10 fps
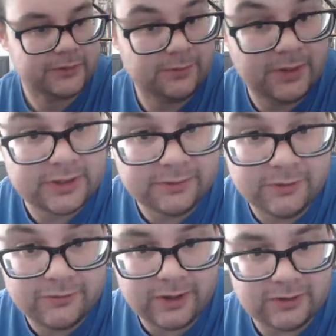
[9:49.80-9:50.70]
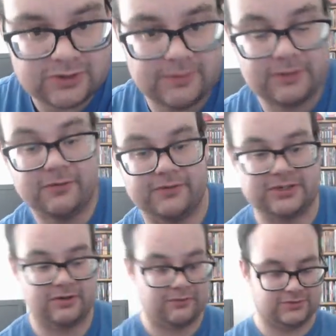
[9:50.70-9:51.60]
But the movie, I'll talk about the movie
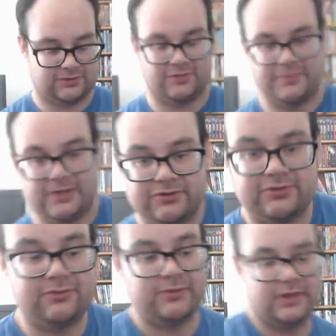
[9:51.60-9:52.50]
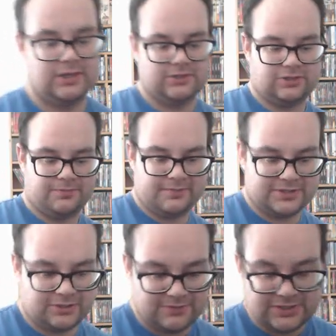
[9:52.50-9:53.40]
itself, so Darkman 2. So it pretty
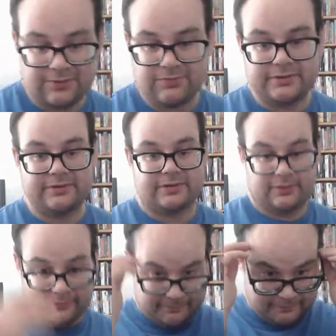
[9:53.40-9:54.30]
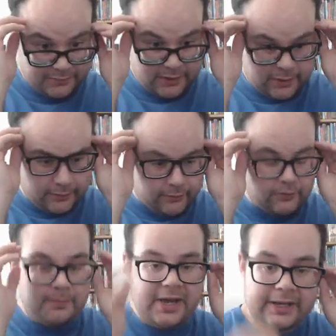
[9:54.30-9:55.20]
much opens up with,
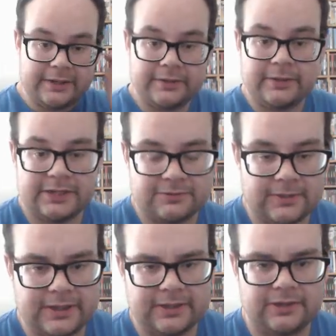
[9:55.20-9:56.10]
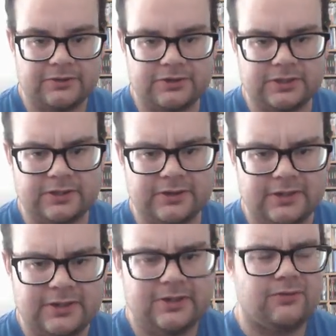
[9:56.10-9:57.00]
with Payne explaining, you see
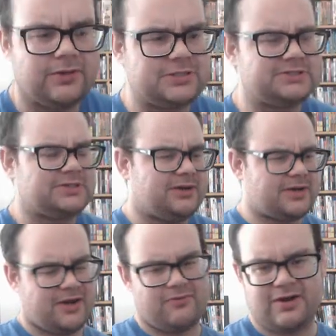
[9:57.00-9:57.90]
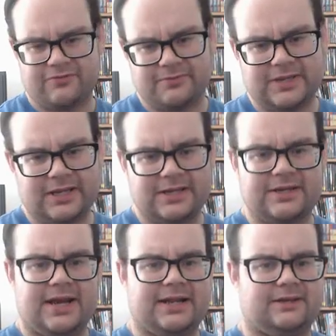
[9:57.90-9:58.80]
Which, okay, right off the
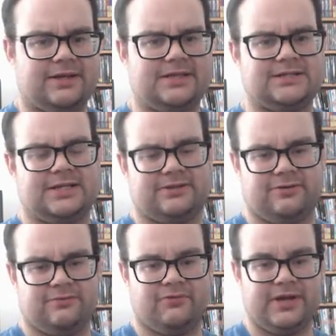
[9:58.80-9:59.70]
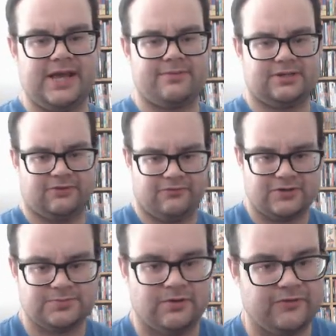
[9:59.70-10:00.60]
beginning, I didn't like is that they're recapping the
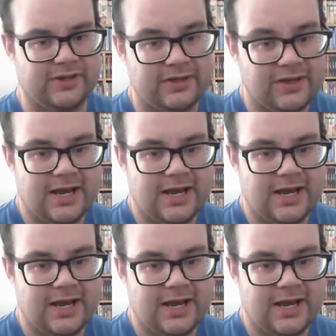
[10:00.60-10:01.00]
first movie.